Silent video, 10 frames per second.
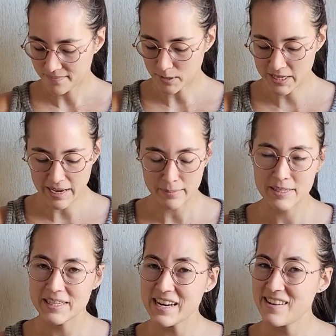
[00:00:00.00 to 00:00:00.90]
yeah, I'm
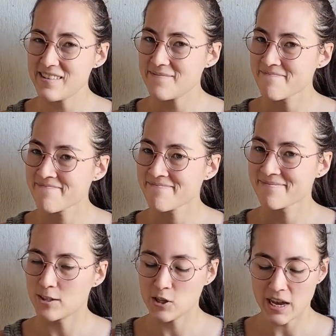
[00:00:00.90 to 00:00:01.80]
still
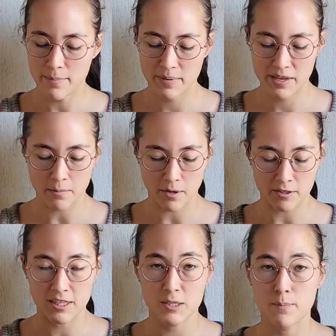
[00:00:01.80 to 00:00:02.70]
not happy
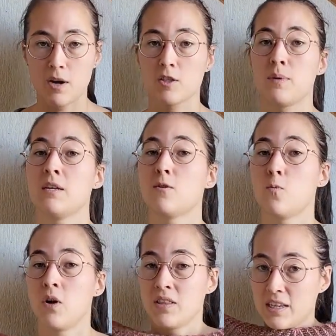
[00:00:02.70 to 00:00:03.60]
about this part being the
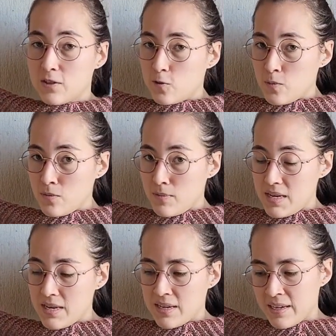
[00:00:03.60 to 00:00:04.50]
one next to
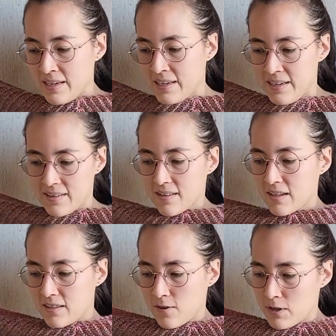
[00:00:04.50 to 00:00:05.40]
me
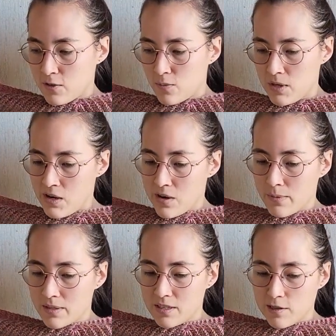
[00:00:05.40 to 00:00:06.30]
that's going to be a little
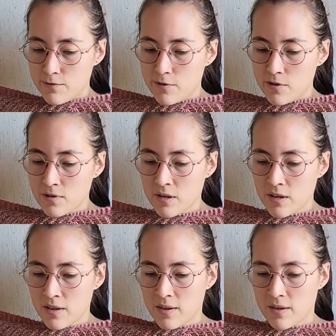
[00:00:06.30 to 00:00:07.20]
bit stiffer.
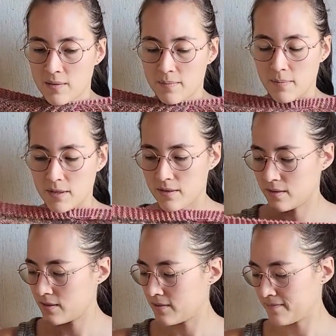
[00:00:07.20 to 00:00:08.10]

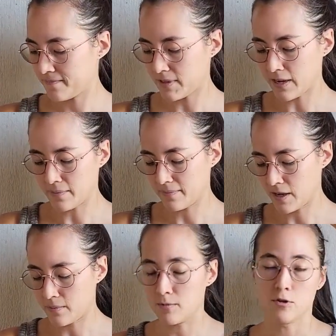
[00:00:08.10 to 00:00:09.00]
But yeah,
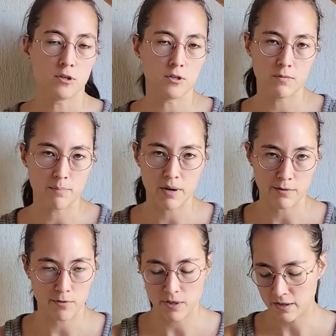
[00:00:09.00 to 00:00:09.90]
I'm not gonna rip
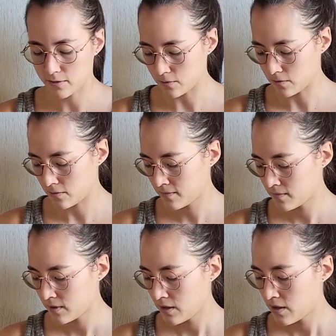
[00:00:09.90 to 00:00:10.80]
back for that, so
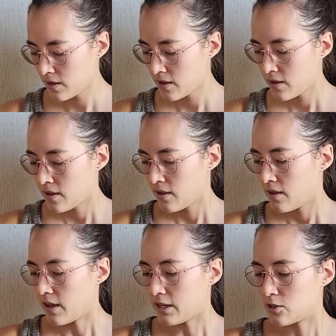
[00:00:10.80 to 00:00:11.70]

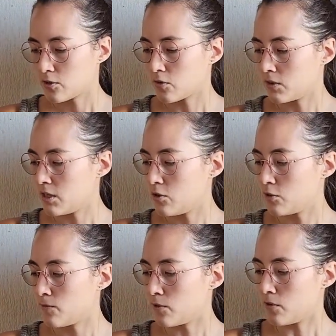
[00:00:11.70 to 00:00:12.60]
I just
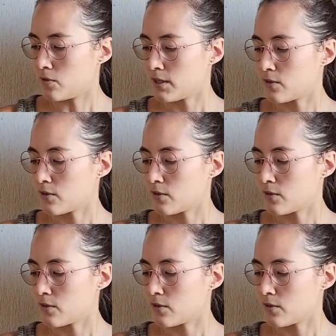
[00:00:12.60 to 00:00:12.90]
continued for the rest